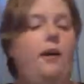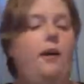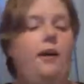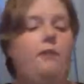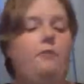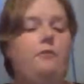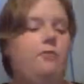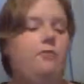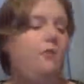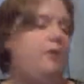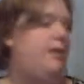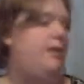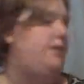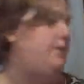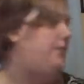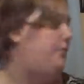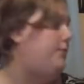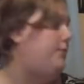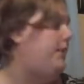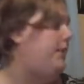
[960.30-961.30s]
have grade
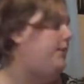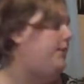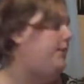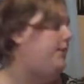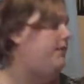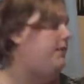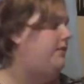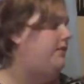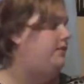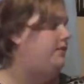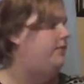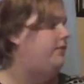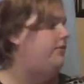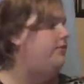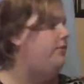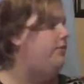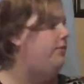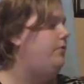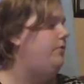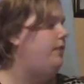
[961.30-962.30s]
3 in this for
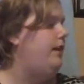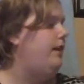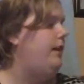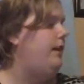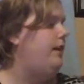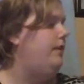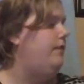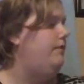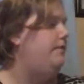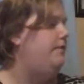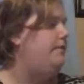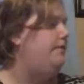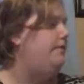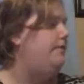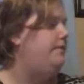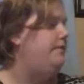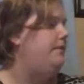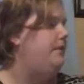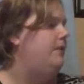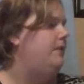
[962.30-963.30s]
Troy.
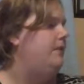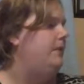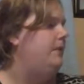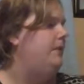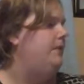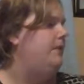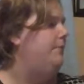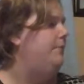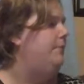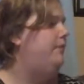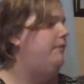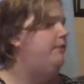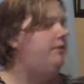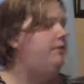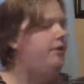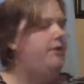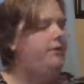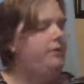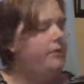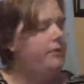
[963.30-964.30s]
And I believe
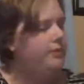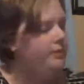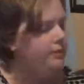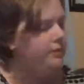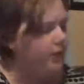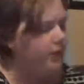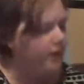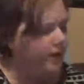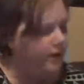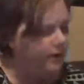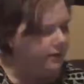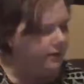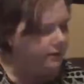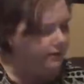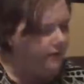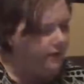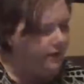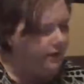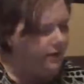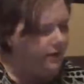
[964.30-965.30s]
grade 3 is the
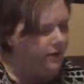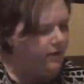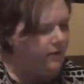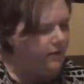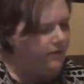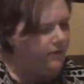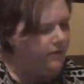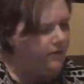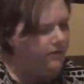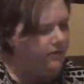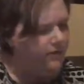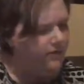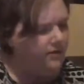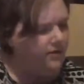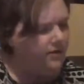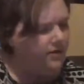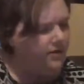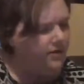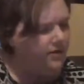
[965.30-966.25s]
highest it goes.